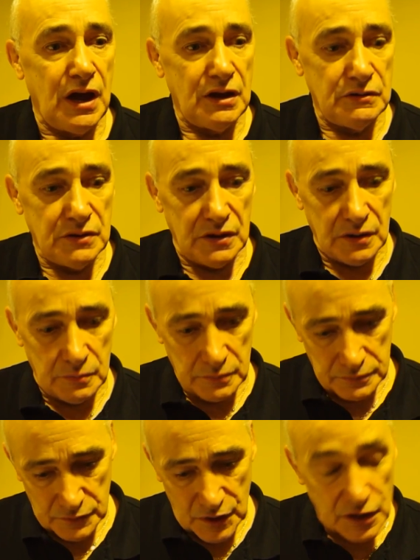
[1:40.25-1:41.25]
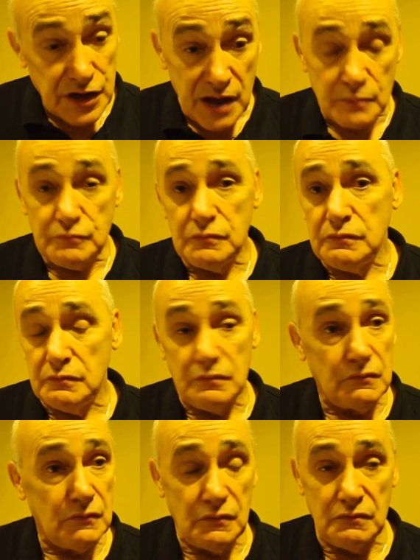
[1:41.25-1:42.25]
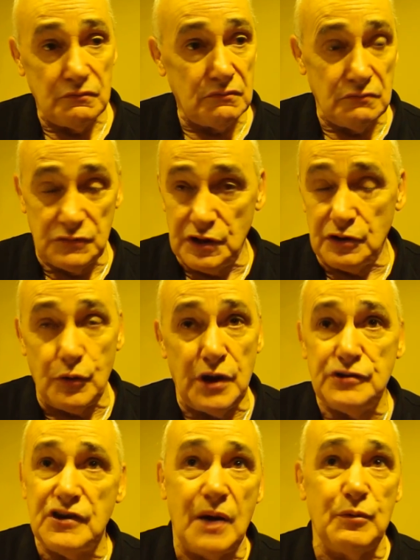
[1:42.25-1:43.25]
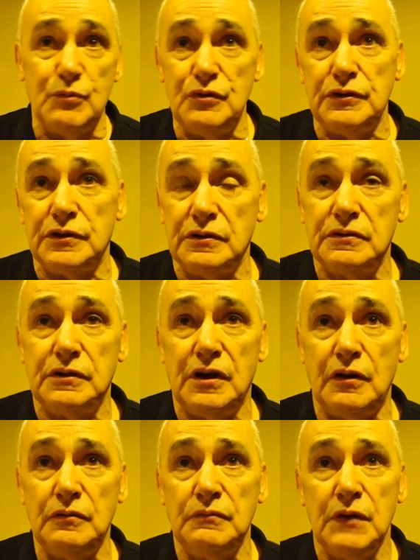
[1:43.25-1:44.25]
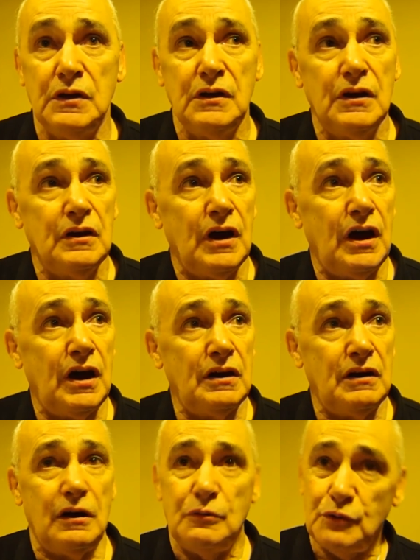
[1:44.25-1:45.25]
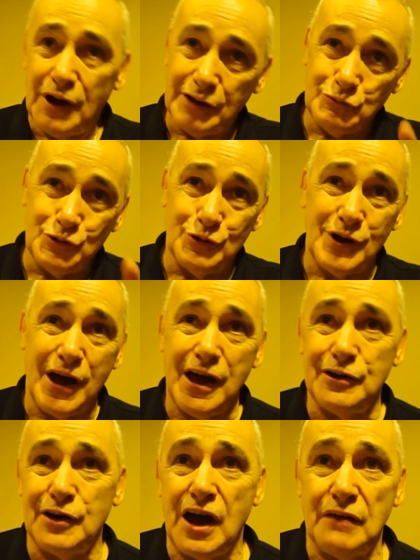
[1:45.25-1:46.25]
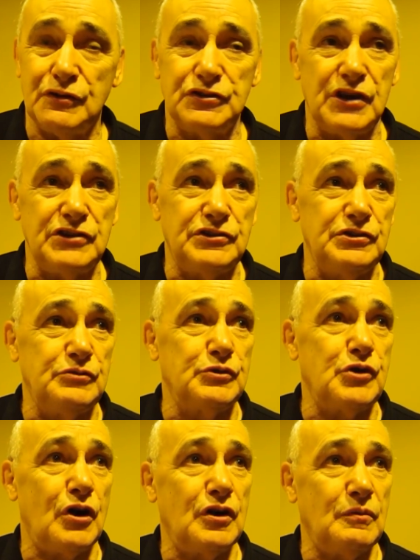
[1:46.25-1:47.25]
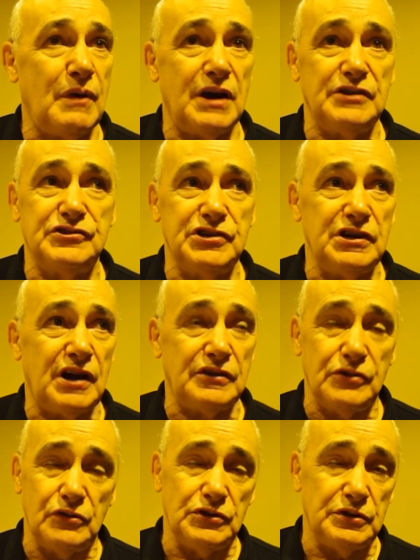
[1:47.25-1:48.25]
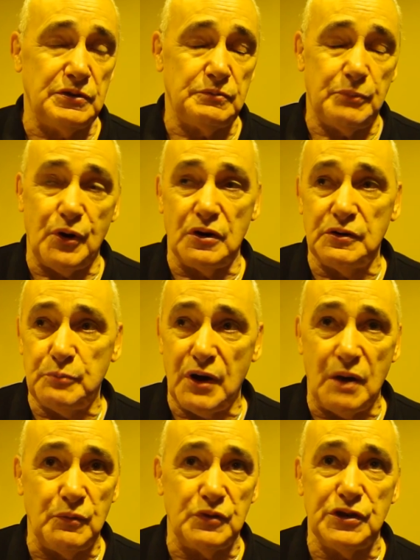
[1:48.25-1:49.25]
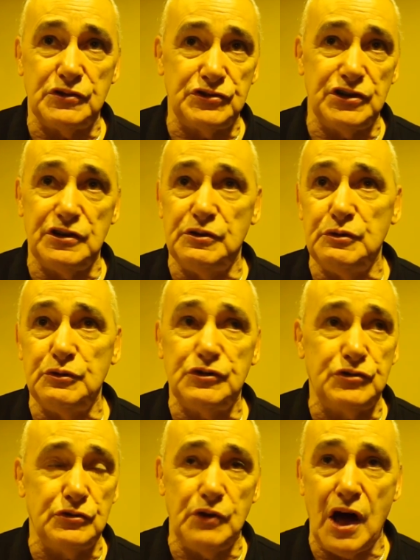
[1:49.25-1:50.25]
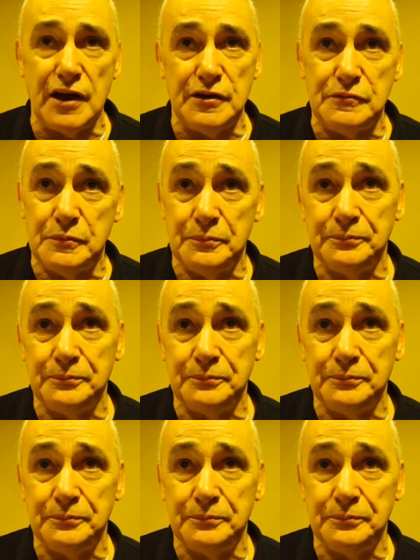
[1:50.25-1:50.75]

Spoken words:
And Cunningham did a great job of moving, you know. And you and I had the conversation. You were talking about his chin. I told you part of the problem with his chin, he was too light.